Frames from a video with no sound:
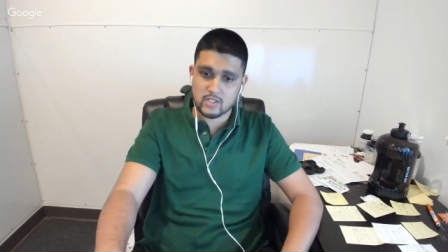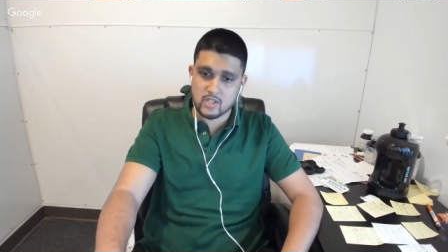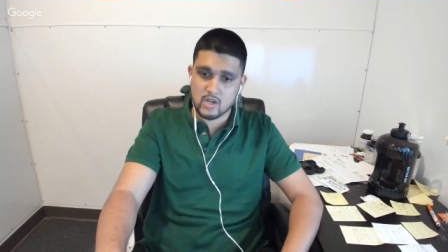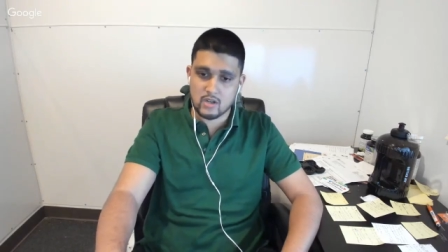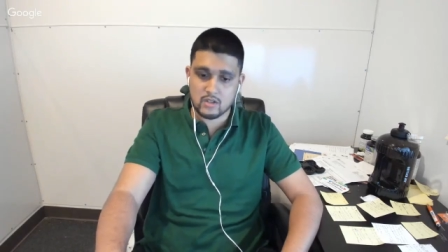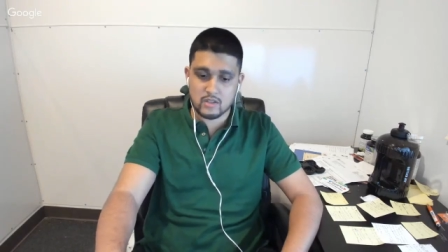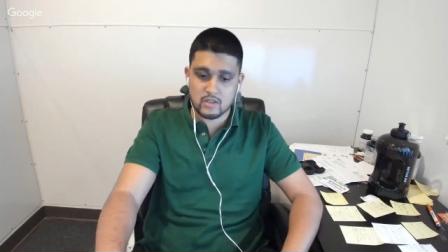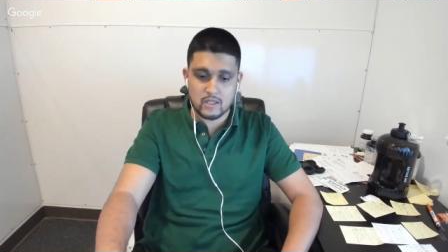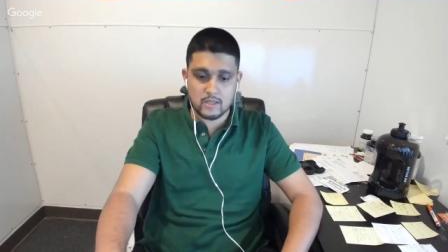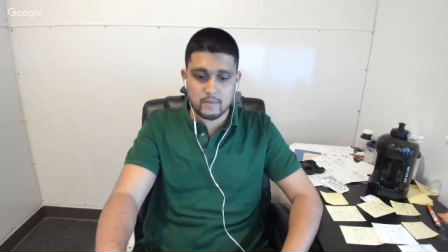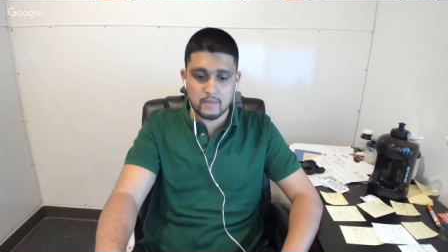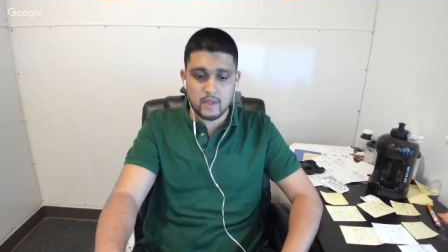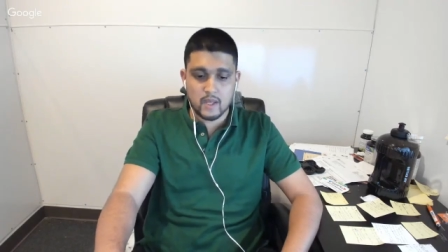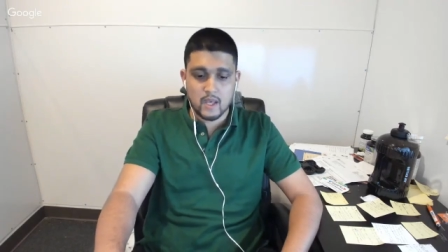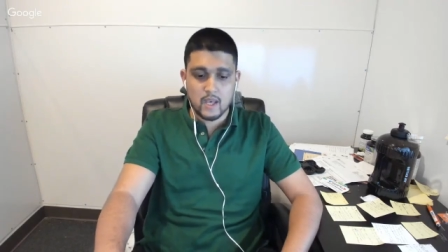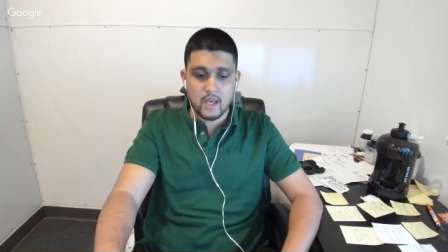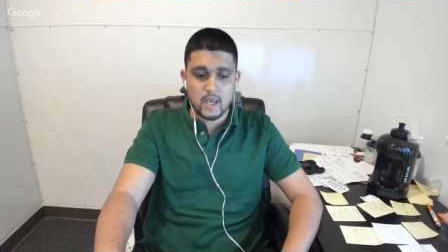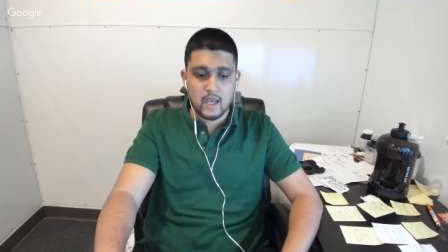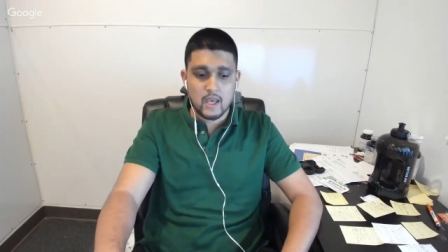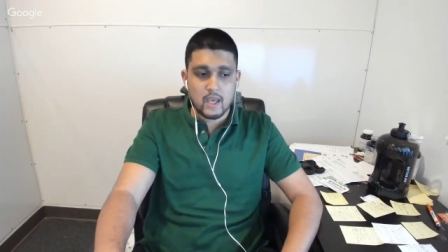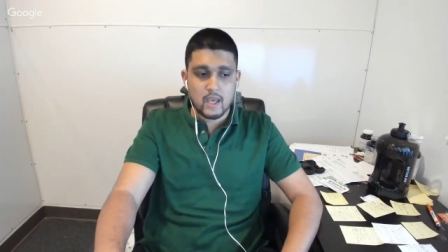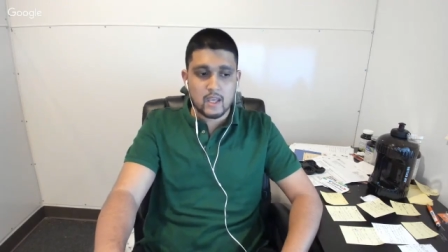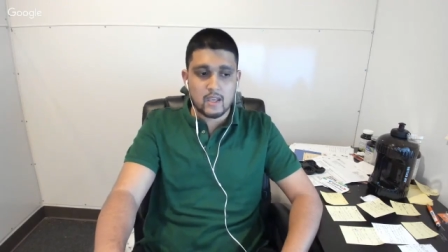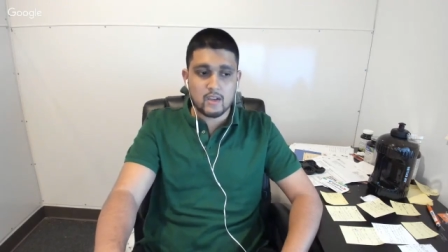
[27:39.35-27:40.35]
talk to them,
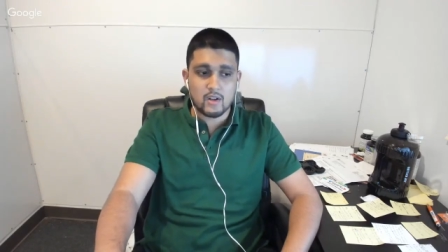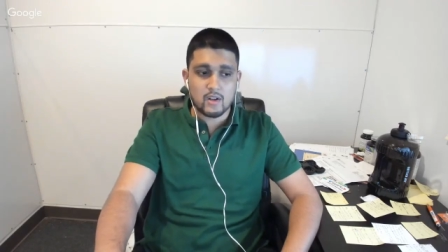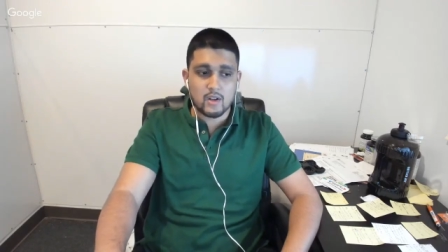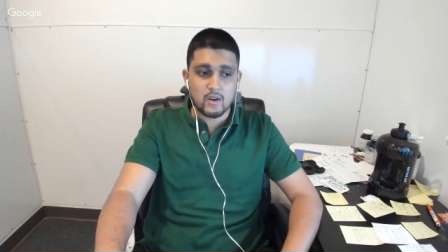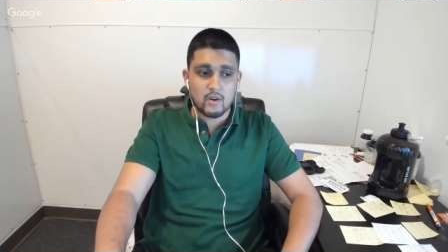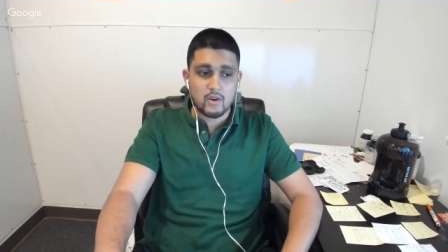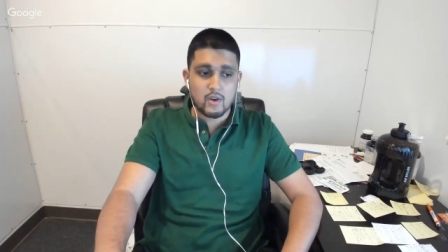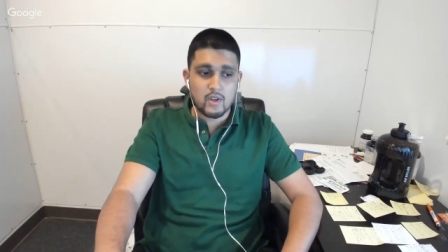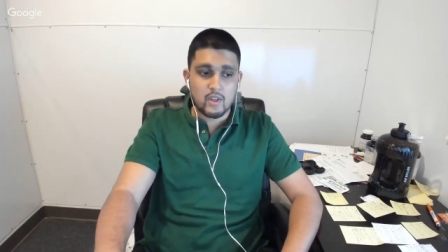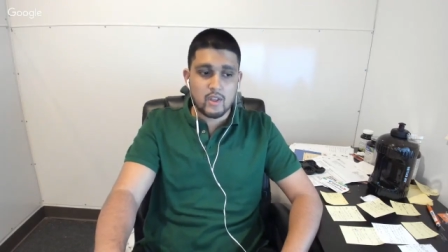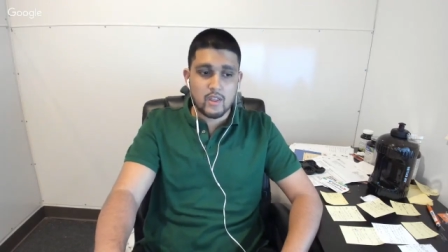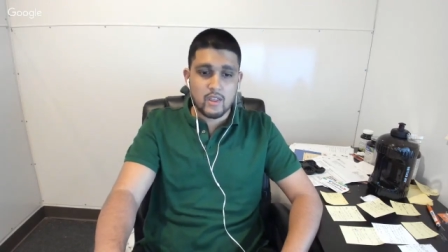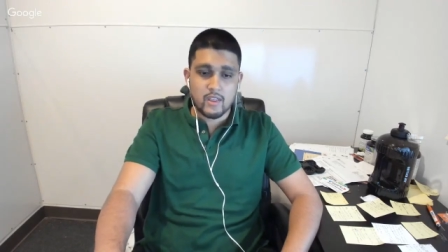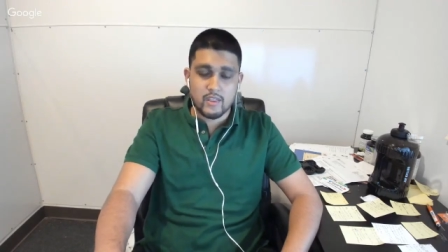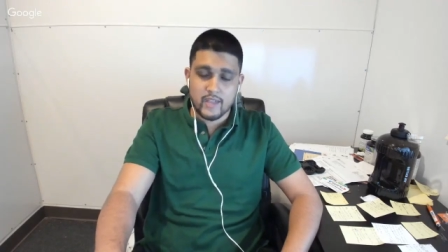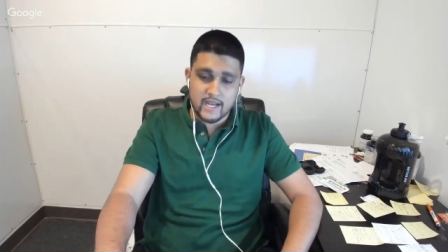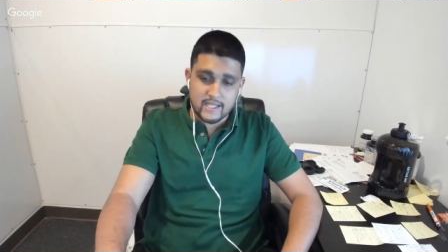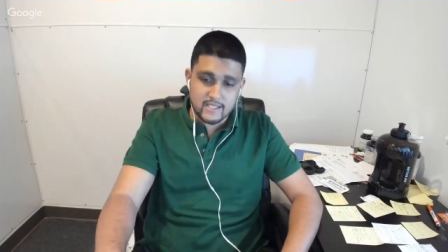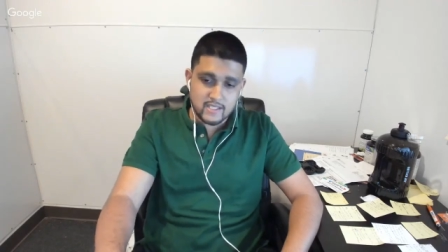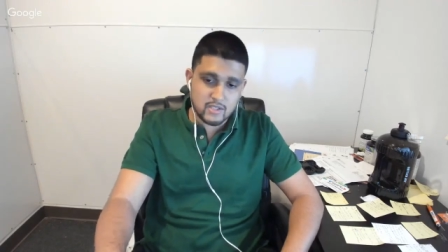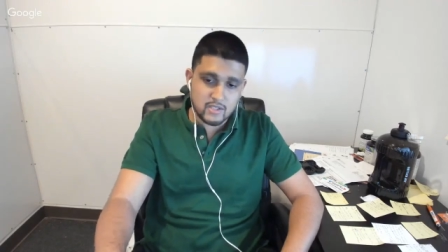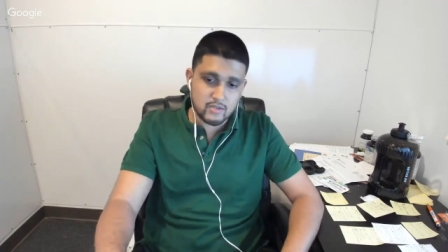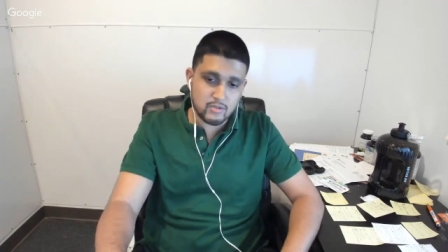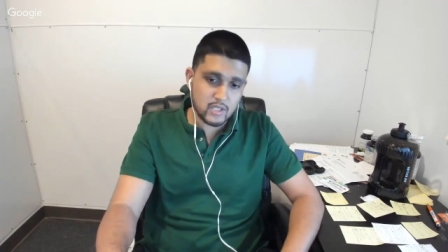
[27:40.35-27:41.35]
you know,
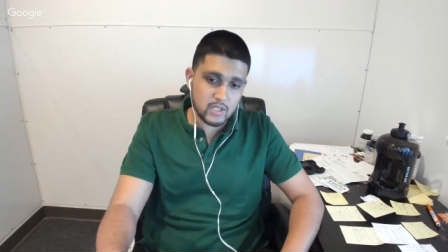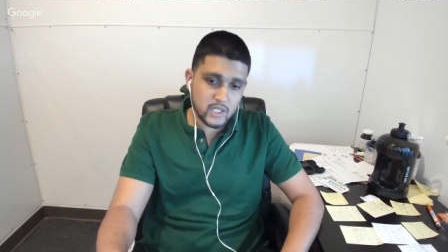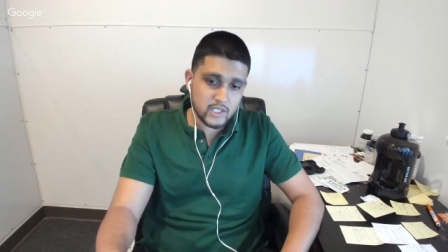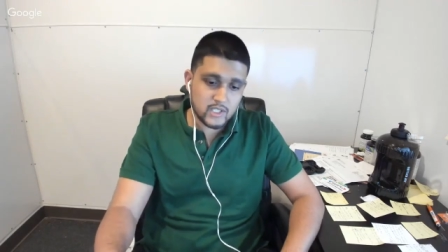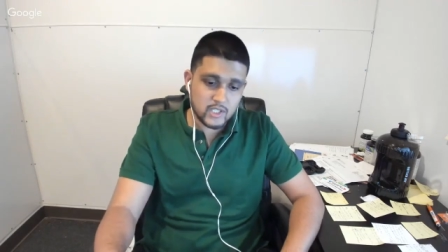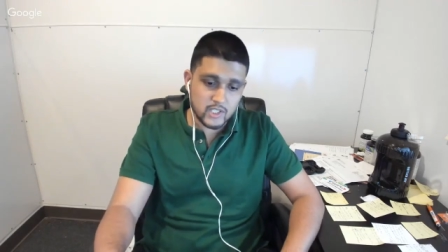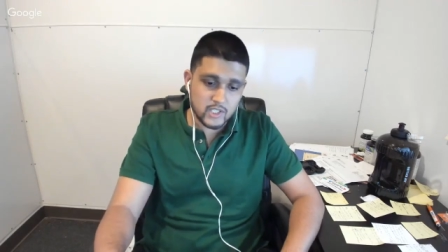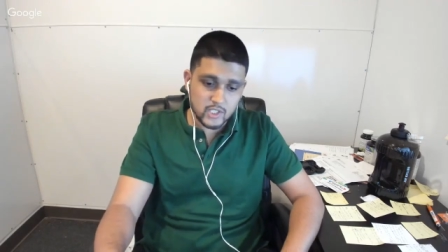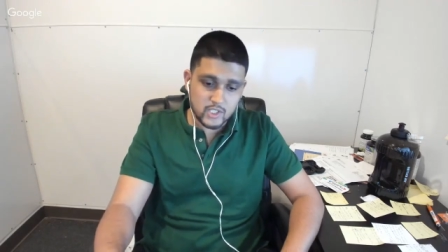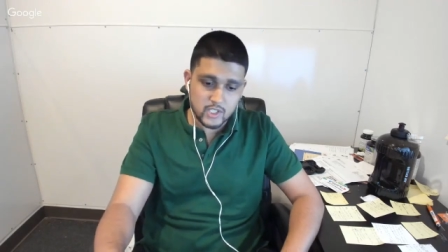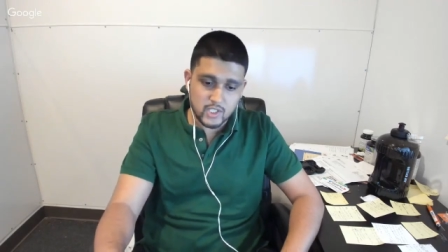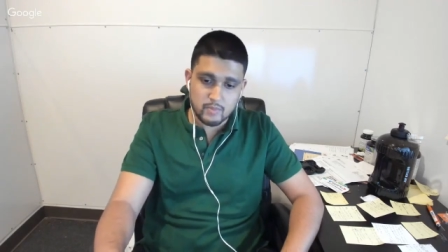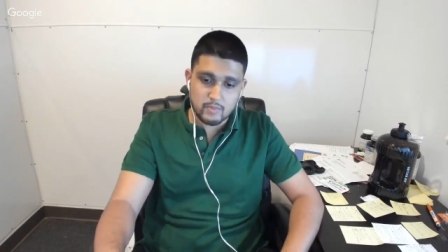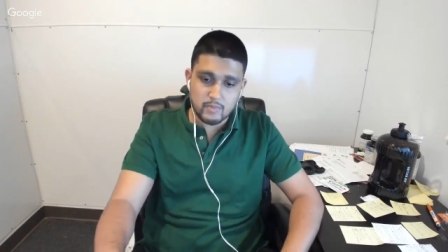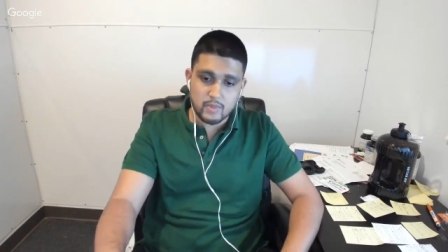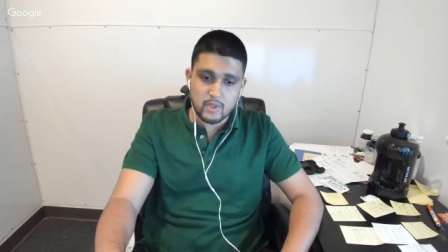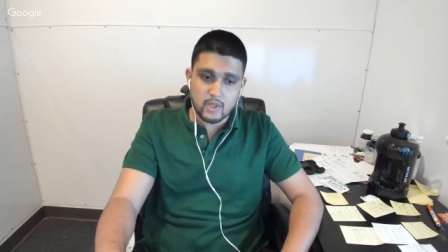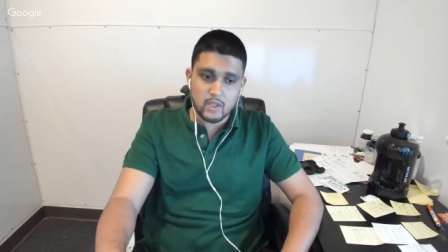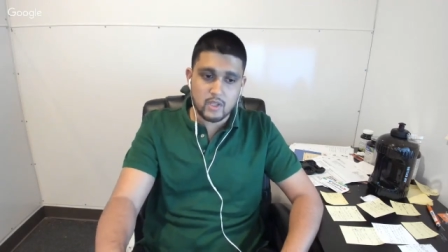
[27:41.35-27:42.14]
that's a relationship.